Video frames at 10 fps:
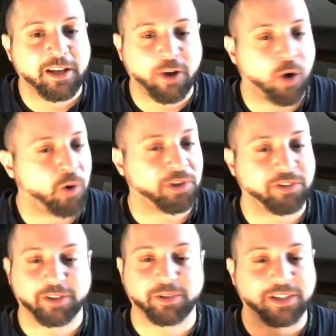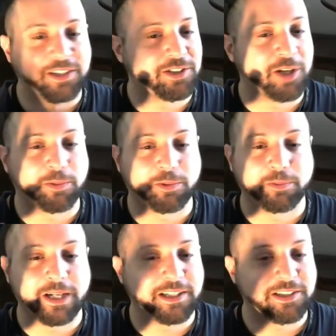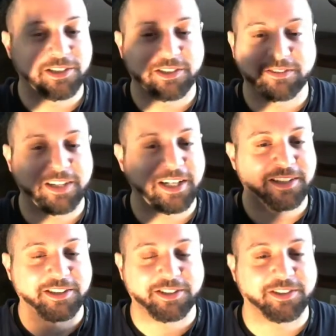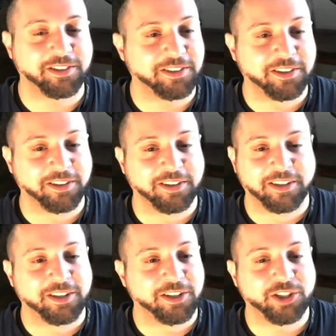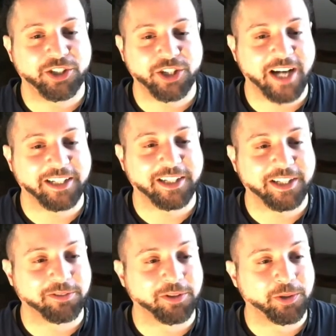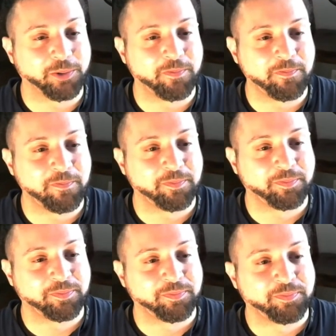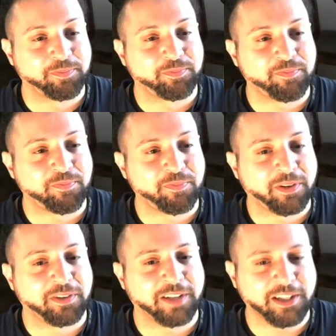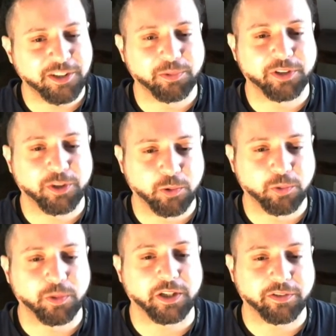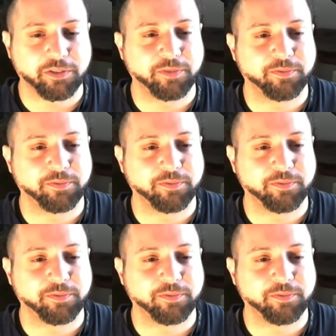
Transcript: Hoagland with his double bass kicks shining through. That's a really cool riff.